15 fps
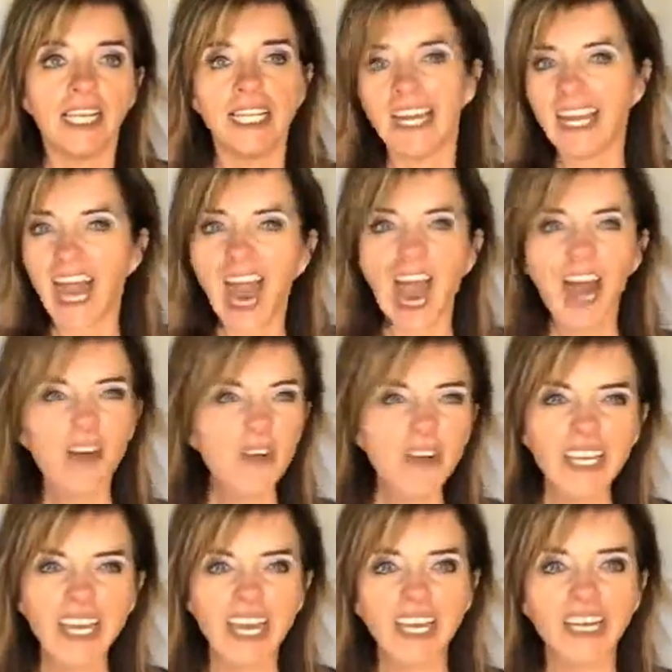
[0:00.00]
how we
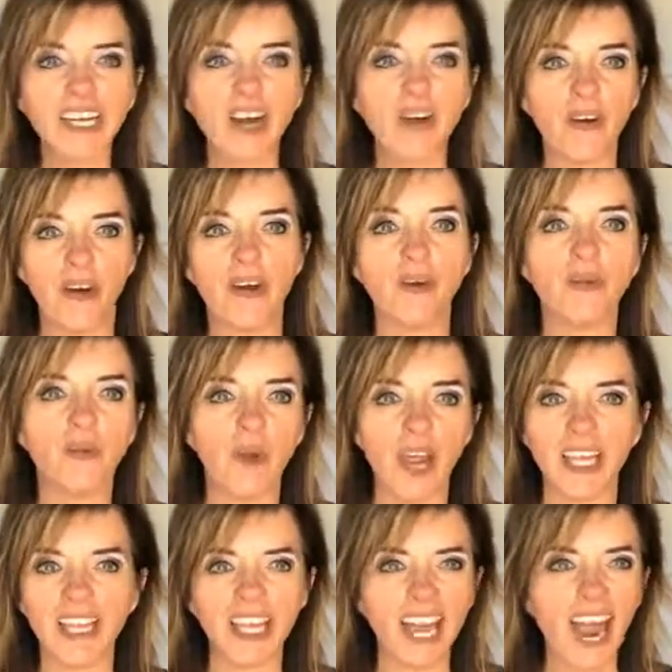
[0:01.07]
get in our own way,
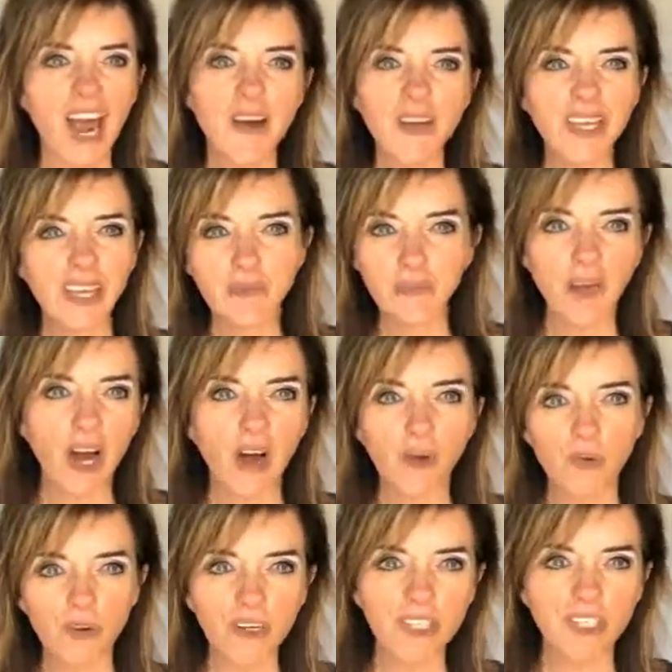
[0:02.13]
how we can be our
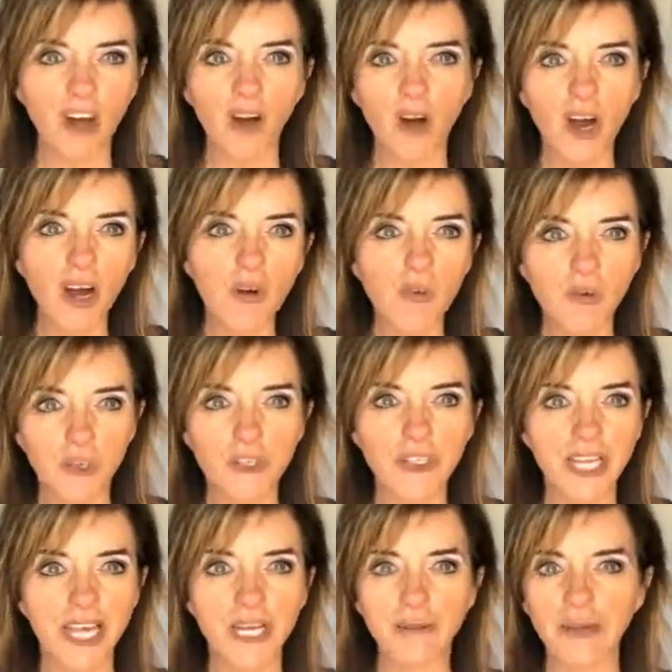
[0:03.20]
own worst
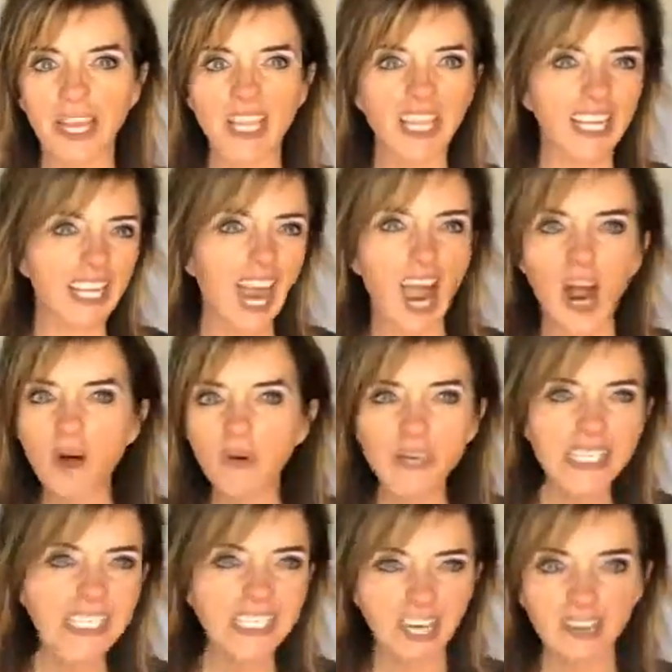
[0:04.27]
enemy, and how we
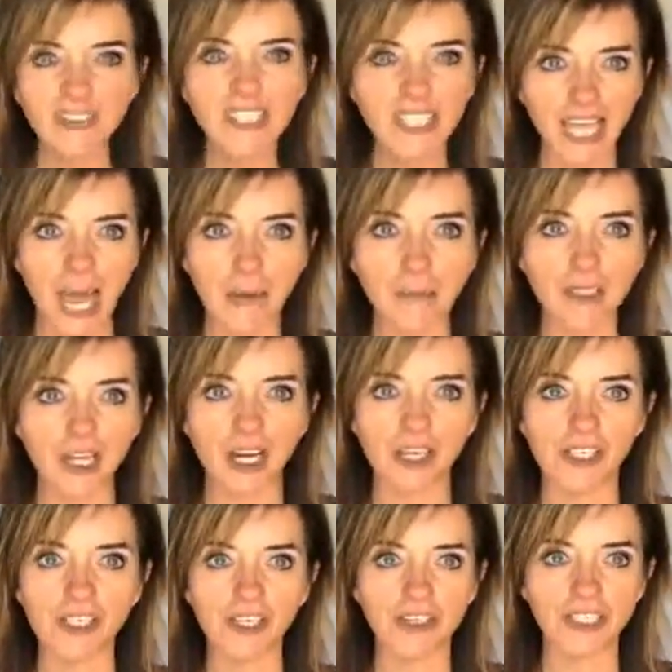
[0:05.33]

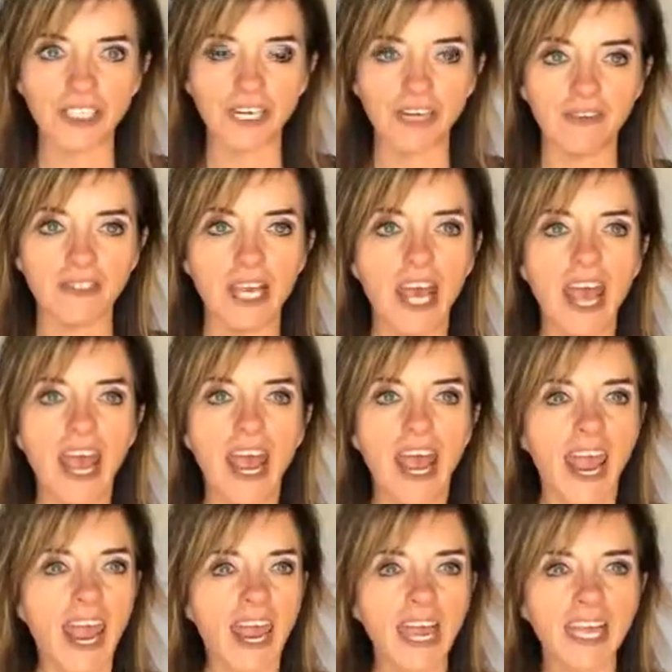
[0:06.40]
self-sabotage ourselves.
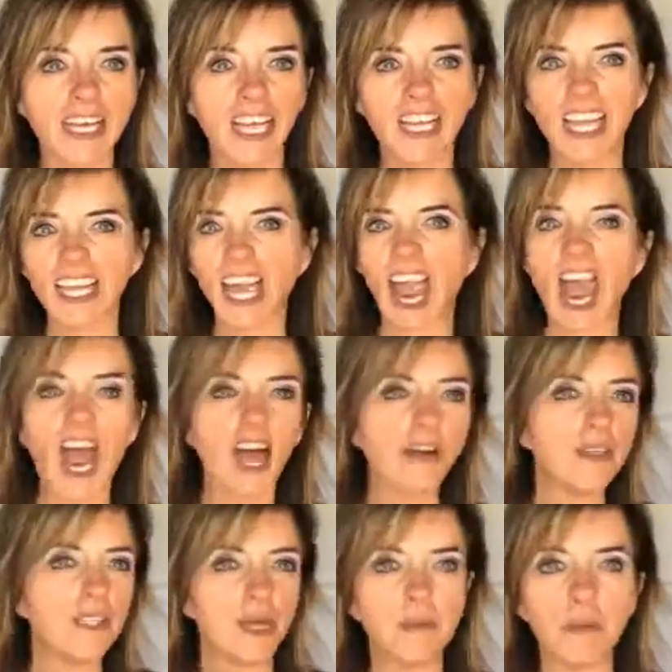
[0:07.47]
And how
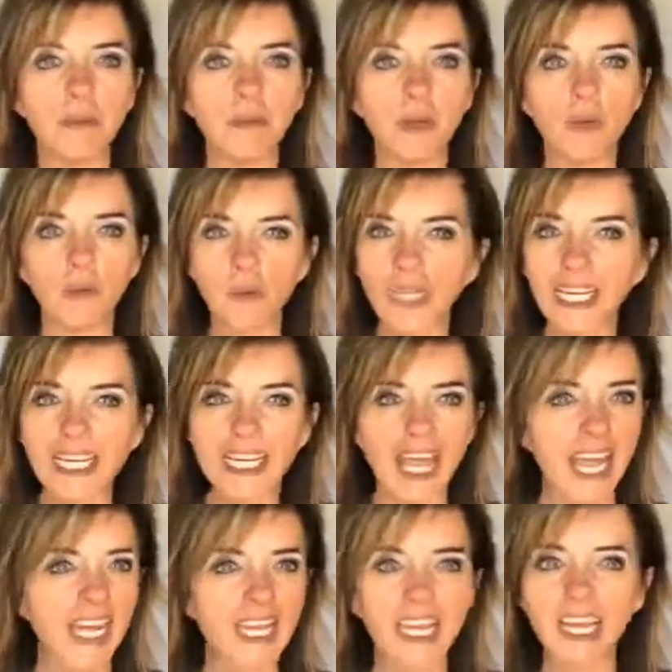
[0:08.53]
some people are really
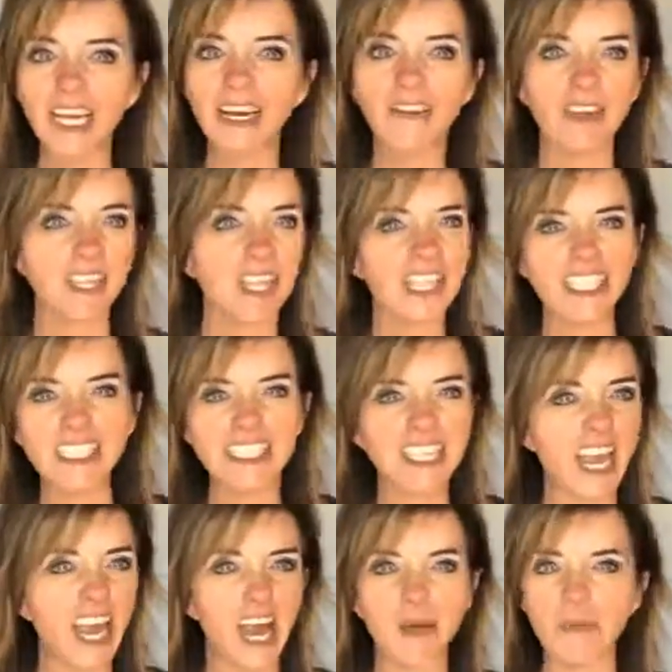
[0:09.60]
negative and they just
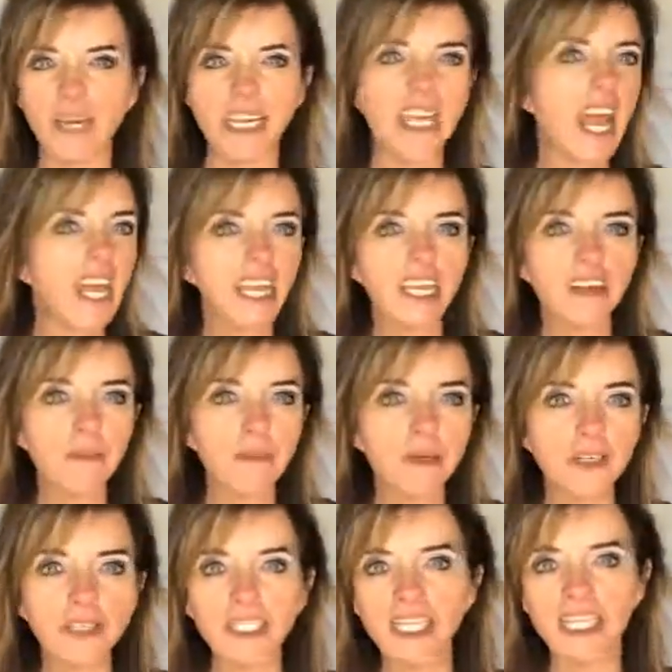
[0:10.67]
say I'm a negative
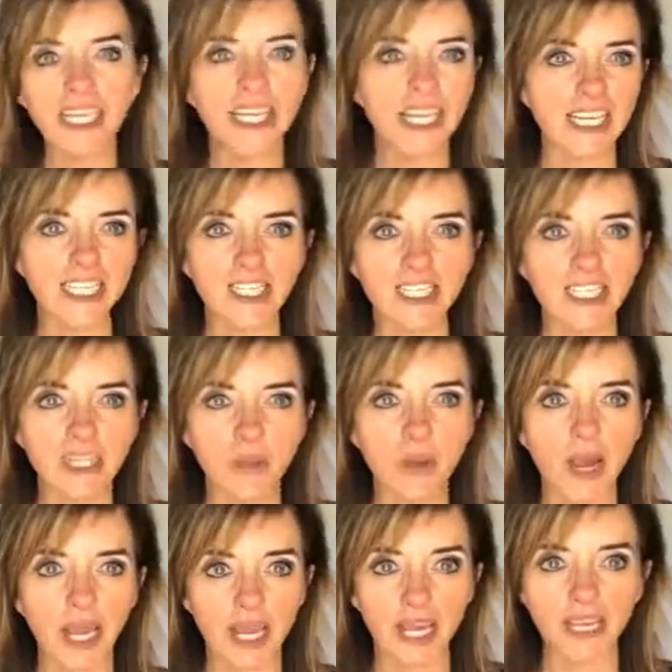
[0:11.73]
person and that's just the
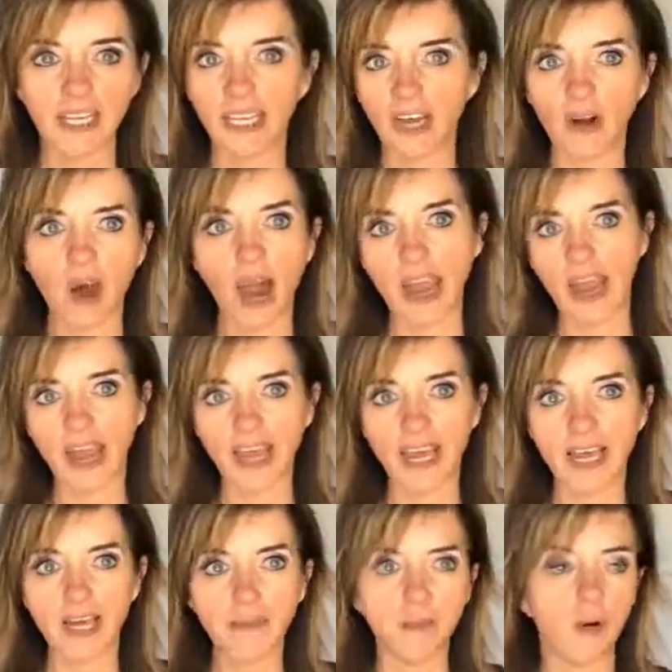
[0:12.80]
way, I
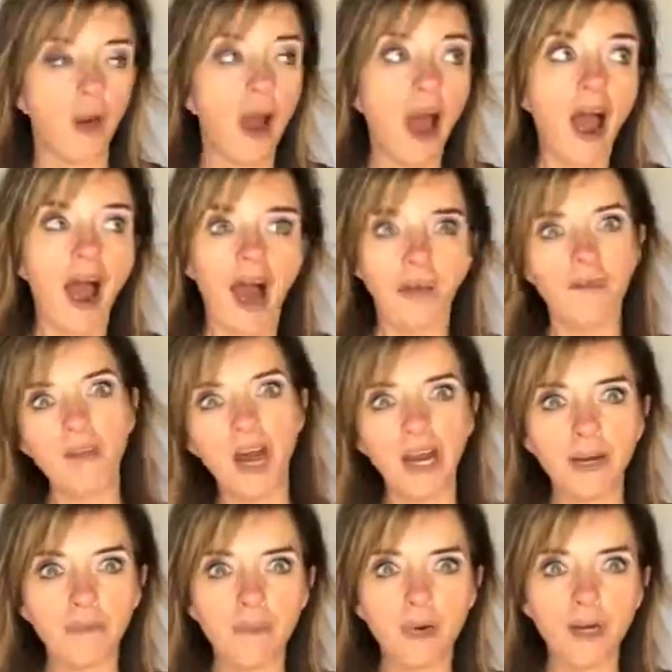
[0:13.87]
am, or I'm
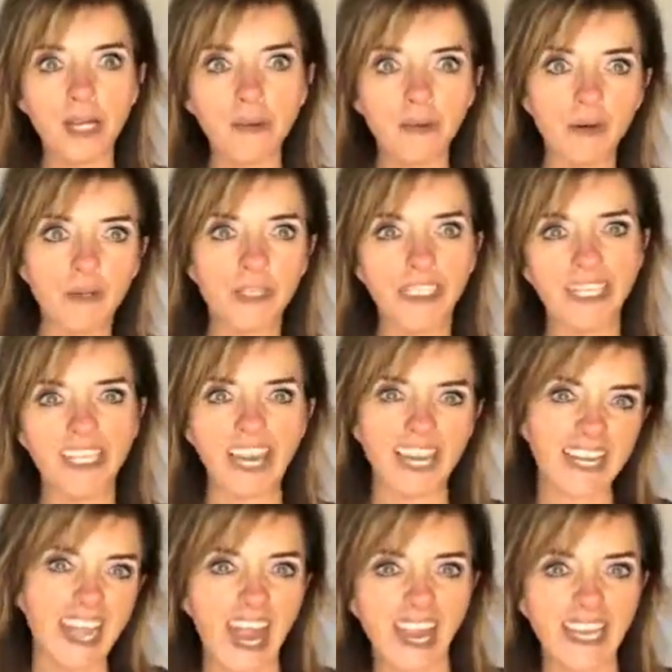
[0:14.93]
not a morning person, I
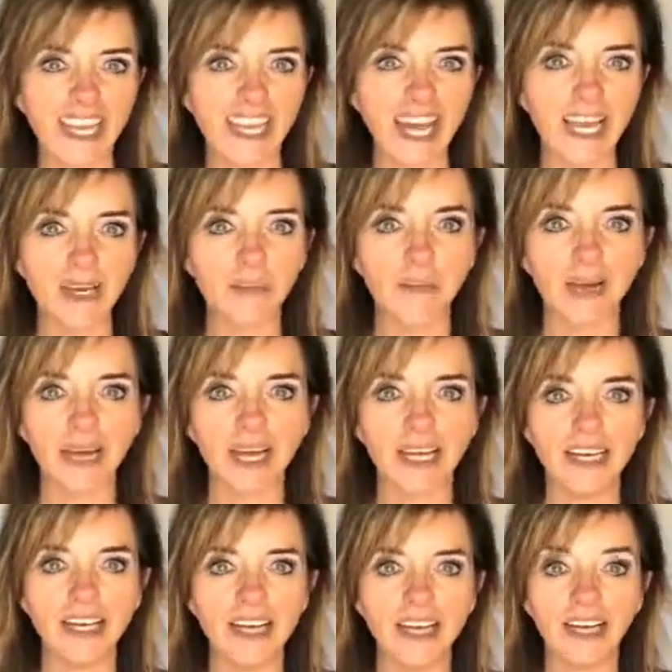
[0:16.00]
can't get out of
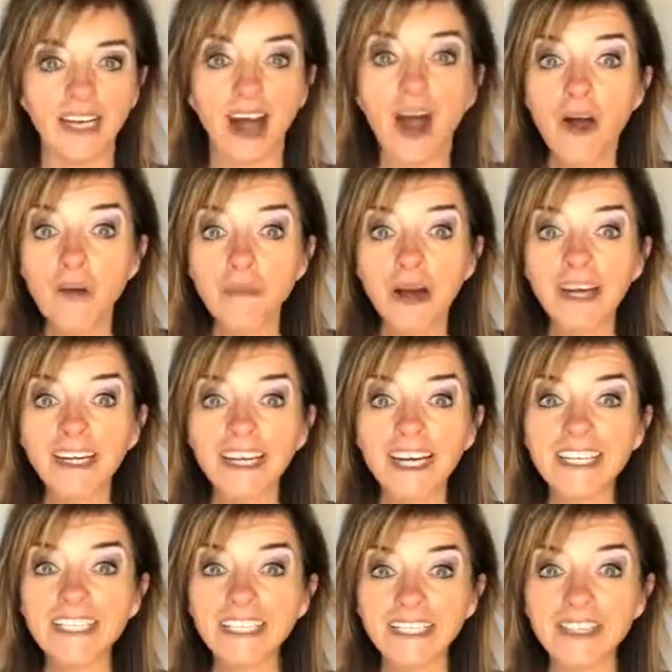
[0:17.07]
bed. Oh,
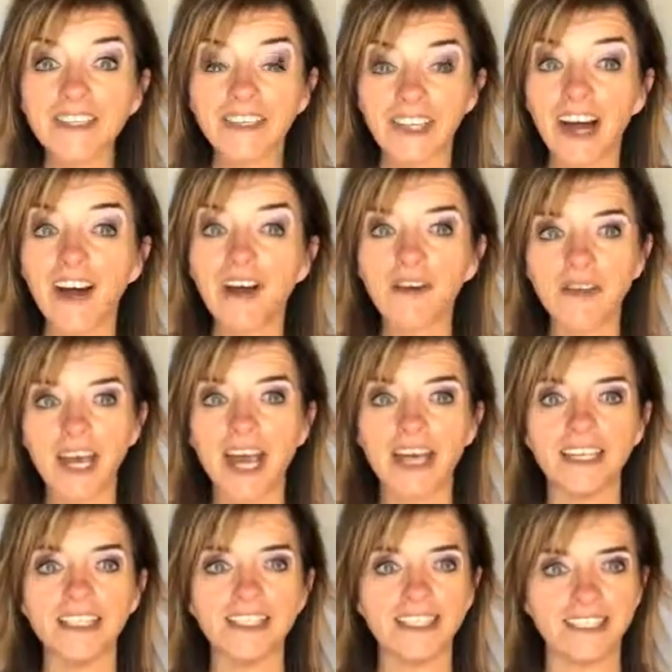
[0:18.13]
Pumpkin, did you? Oh,
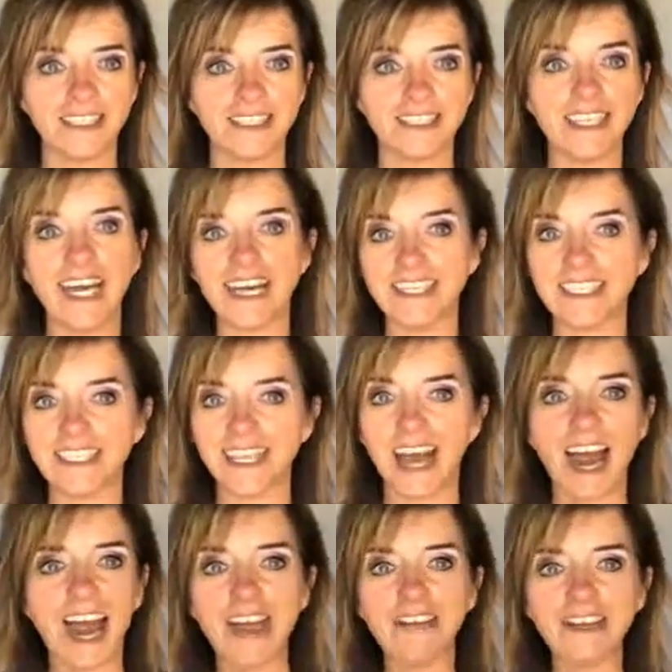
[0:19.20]
yes.
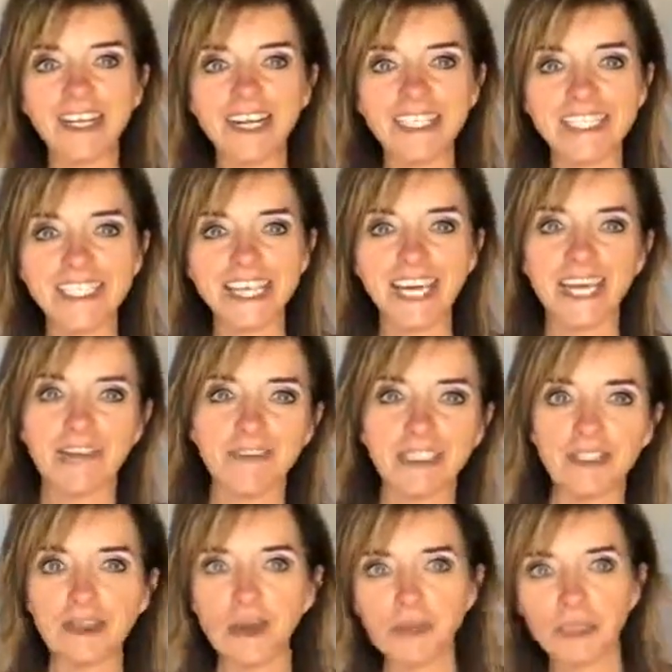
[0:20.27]
I haven't got to the end of
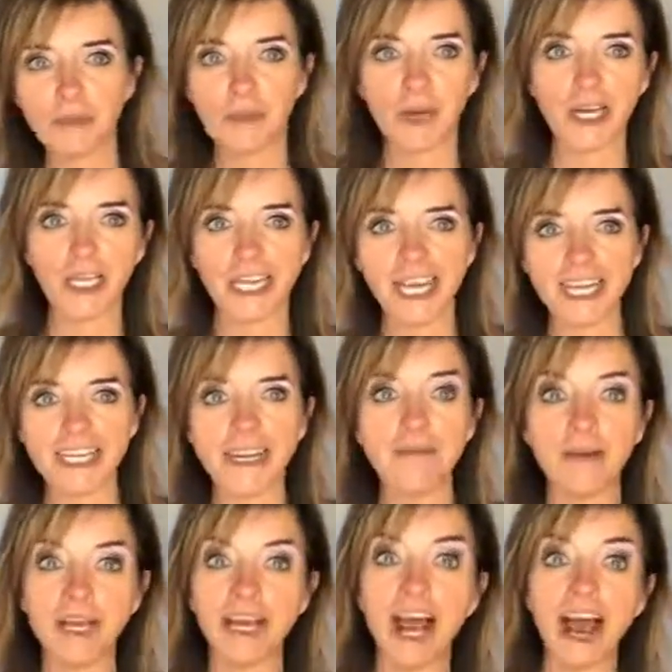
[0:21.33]
it. Don't spoil the ending,
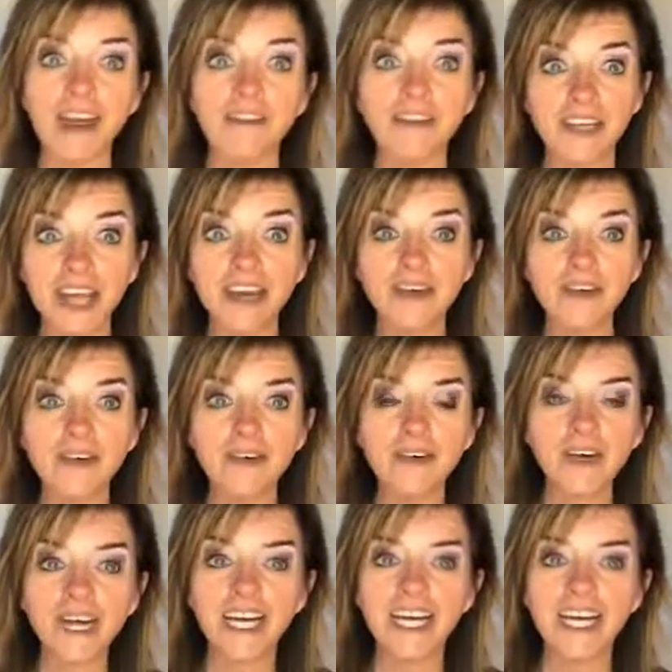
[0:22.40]
but I know